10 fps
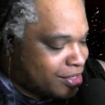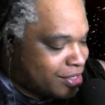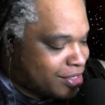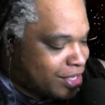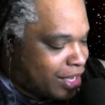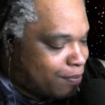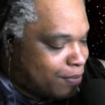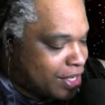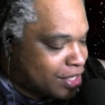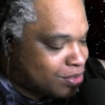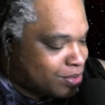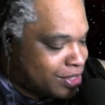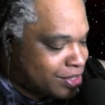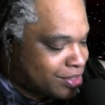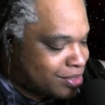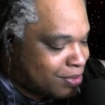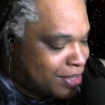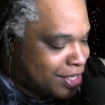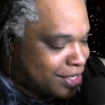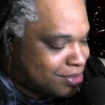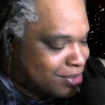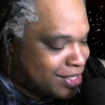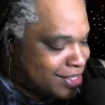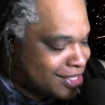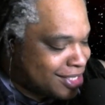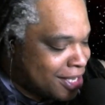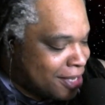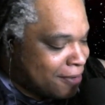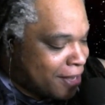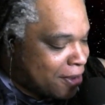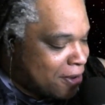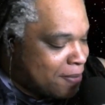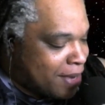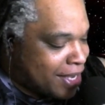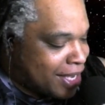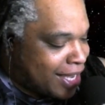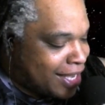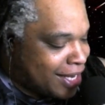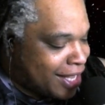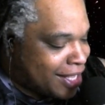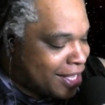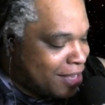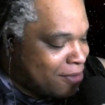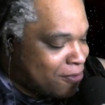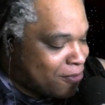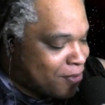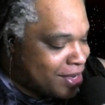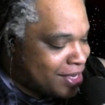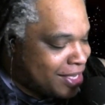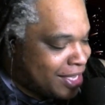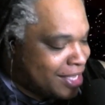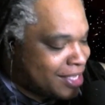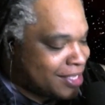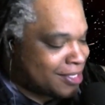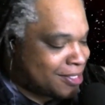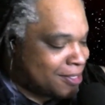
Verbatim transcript: Yeah, because reasons. Because reasons. Like, oh my God, like he really is,